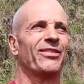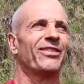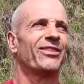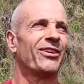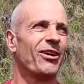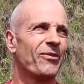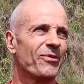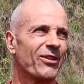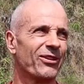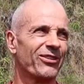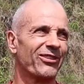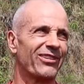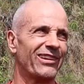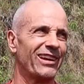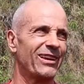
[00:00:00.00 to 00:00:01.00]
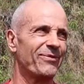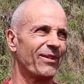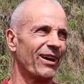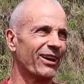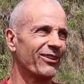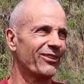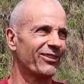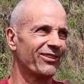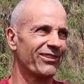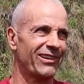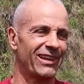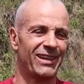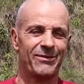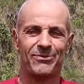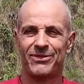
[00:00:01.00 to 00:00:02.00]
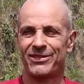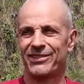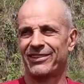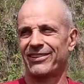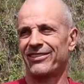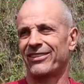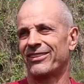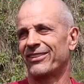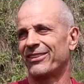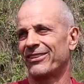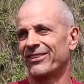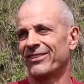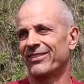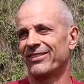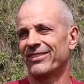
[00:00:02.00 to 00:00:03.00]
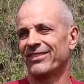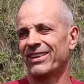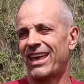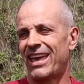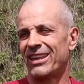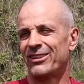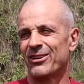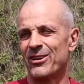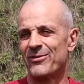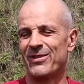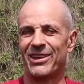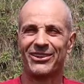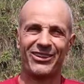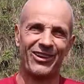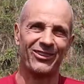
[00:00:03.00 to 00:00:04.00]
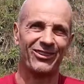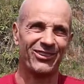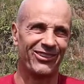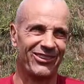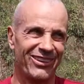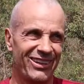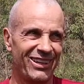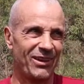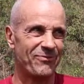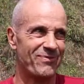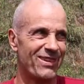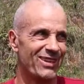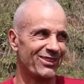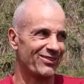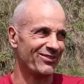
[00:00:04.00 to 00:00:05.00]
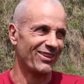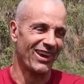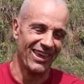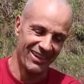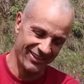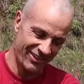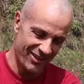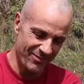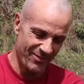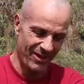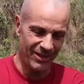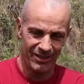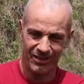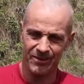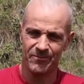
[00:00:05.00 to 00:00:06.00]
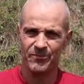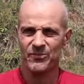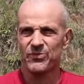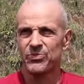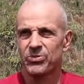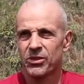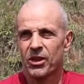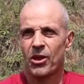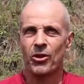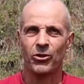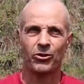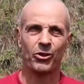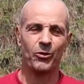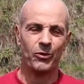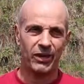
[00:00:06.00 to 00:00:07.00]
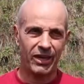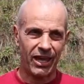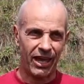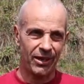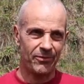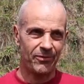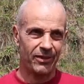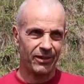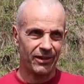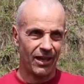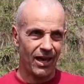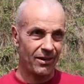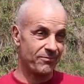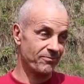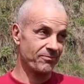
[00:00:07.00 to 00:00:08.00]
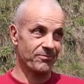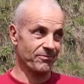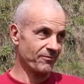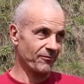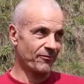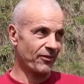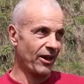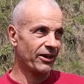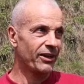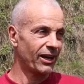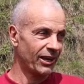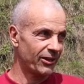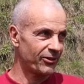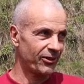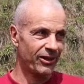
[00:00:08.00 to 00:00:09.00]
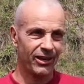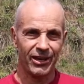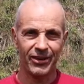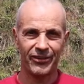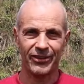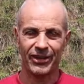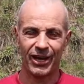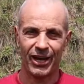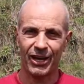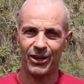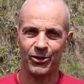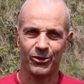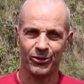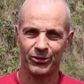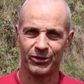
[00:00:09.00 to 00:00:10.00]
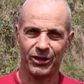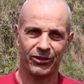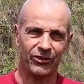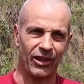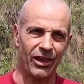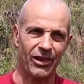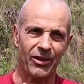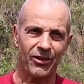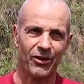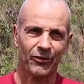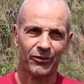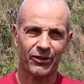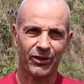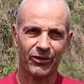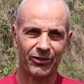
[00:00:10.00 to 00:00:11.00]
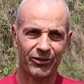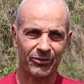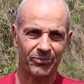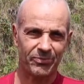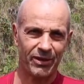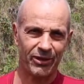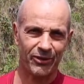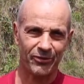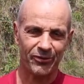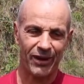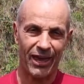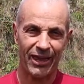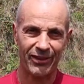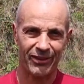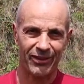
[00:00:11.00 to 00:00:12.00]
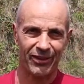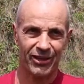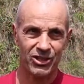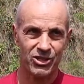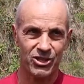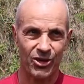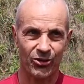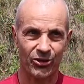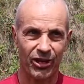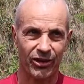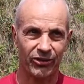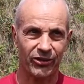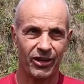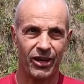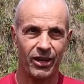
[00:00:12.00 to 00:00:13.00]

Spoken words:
Tom couldn't sleep, I couldn't sleep. So hey Tom, let's go to see that piece of land, come on. So we came finally to here, the seller of this piece of land, he showed us.